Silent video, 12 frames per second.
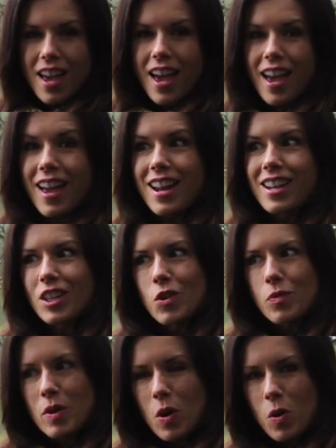And lo
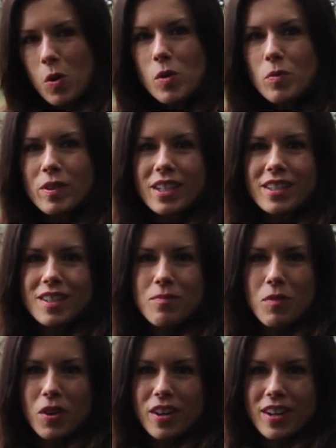and behold, when they did
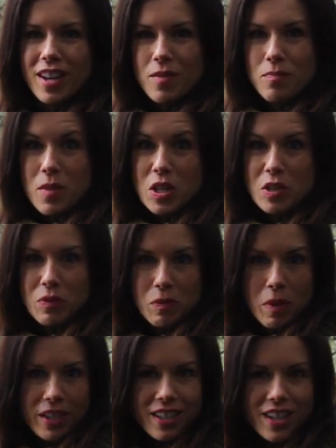more peaceful
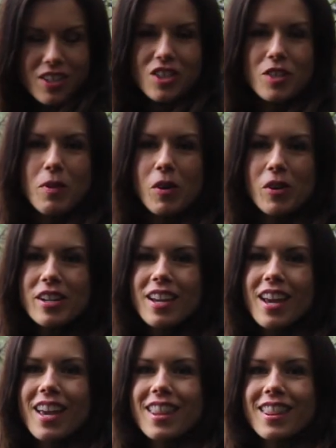meditation about it,
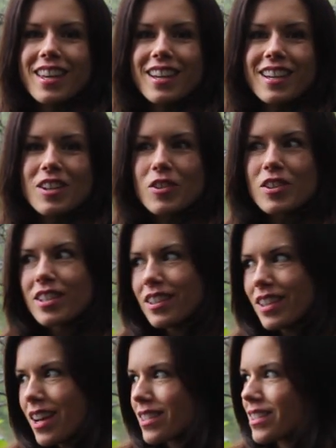they noticed that
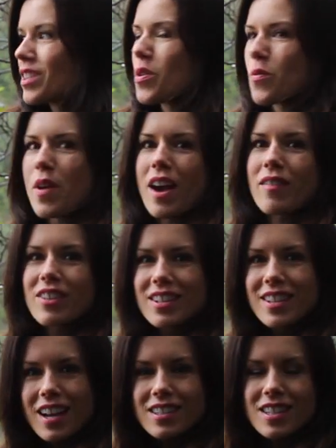yes, we have the
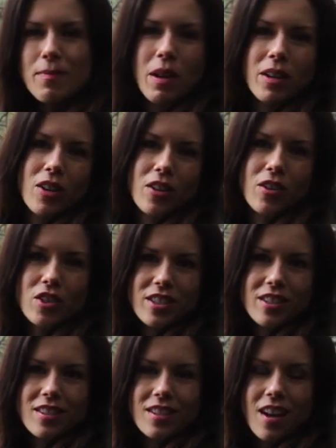exact same energies
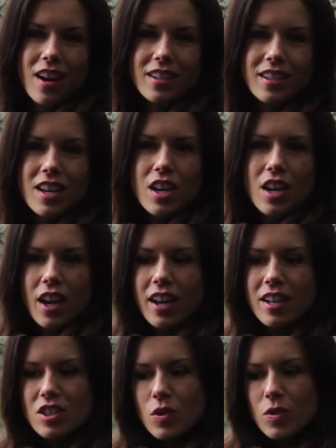inside.
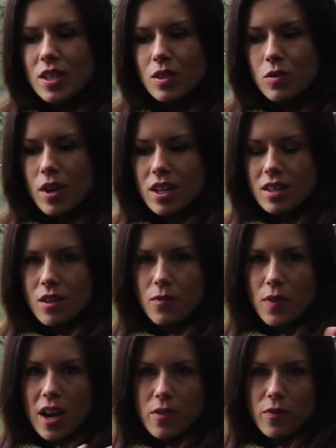And so this created the
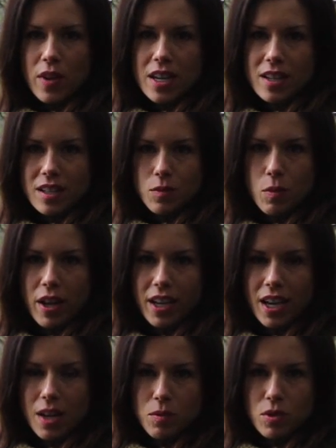5 phases when it
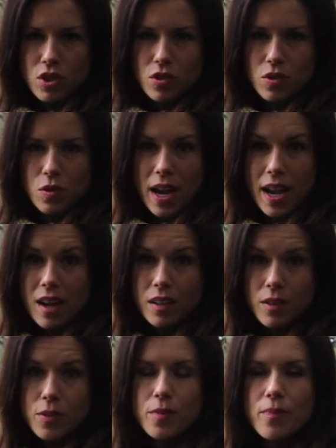came to
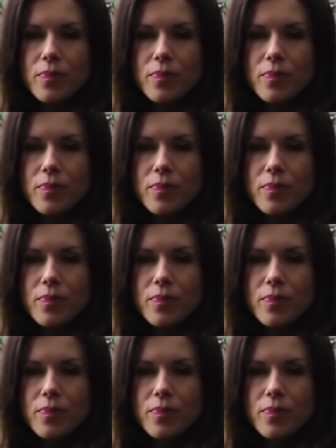health.